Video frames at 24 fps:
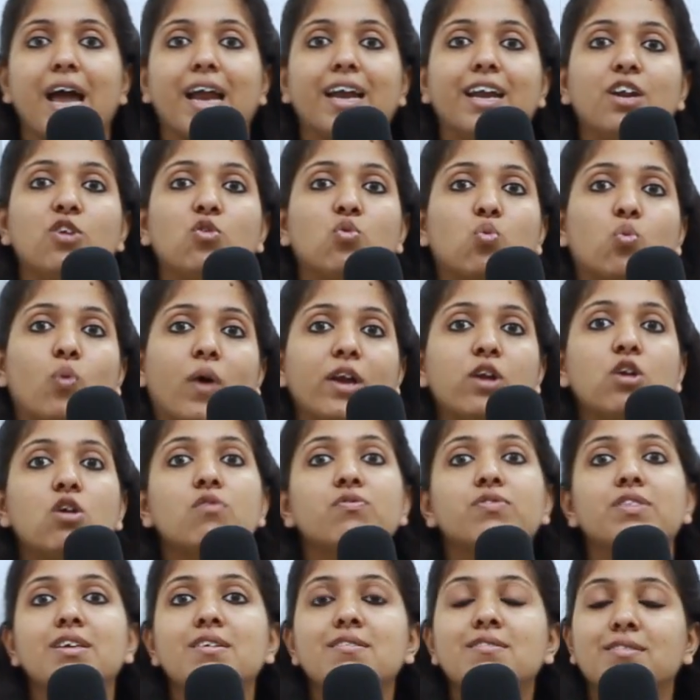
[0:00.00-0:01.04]
and in one
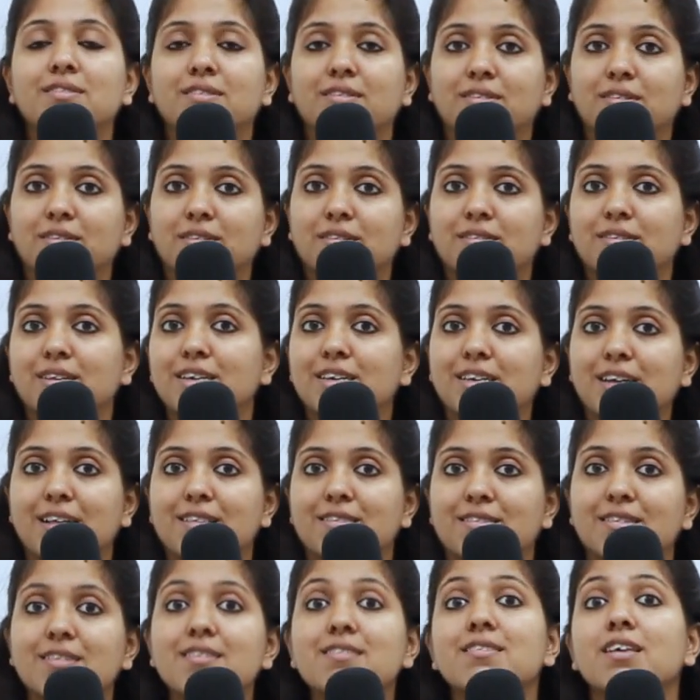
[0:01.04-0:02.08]
of these
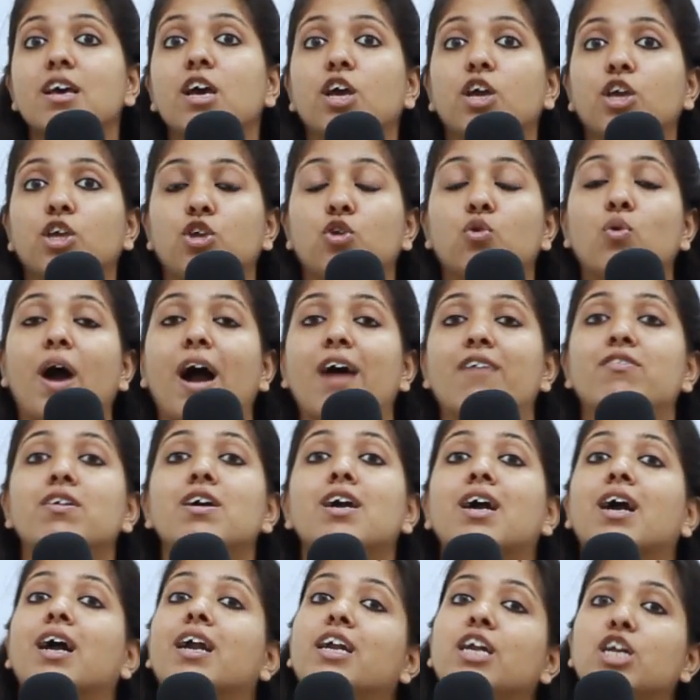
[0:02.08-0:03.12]
sentences, you have
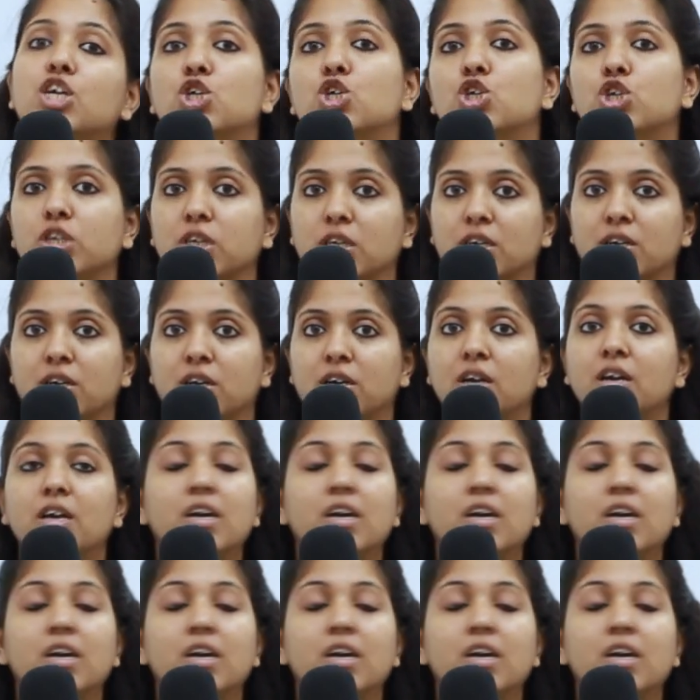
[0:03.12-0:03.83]
a condition.